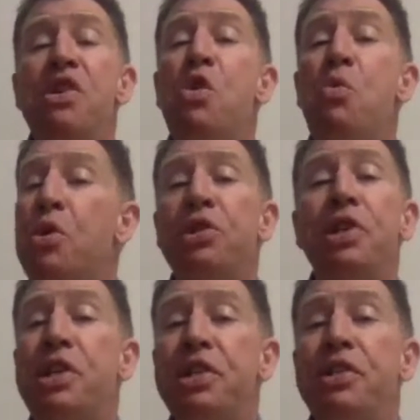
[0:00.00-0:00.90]
what
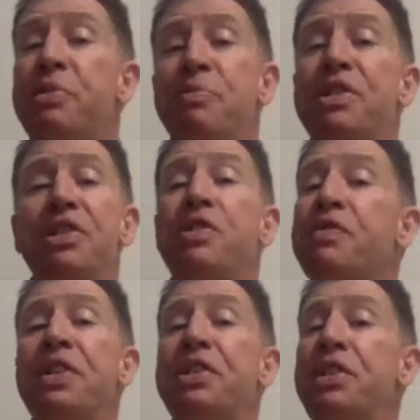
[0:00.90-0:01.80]
data in the business you're
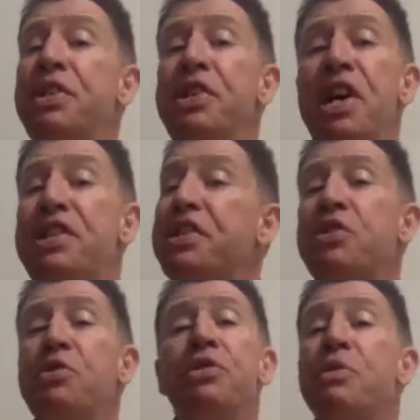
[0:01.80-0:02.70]
affecting, and then
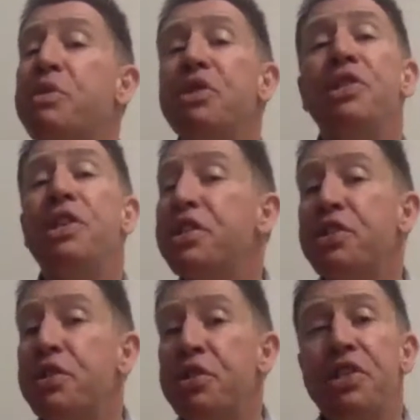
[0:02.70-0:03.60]
also what data
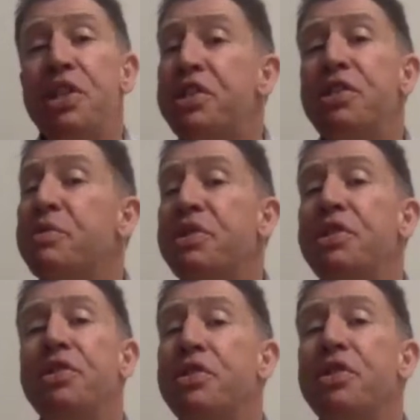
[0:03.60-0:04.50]
you're collecting within
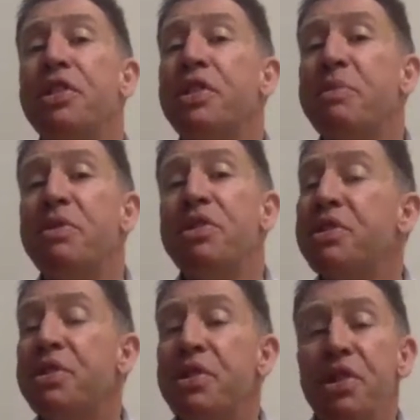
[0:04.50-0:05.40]
the learning
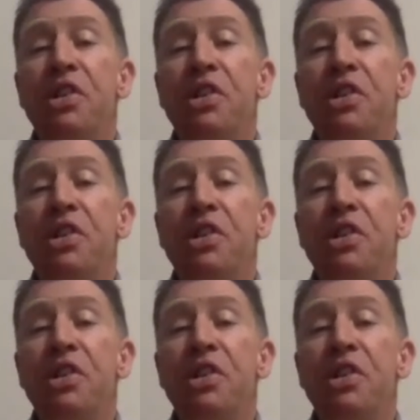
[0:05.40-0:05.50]
experience.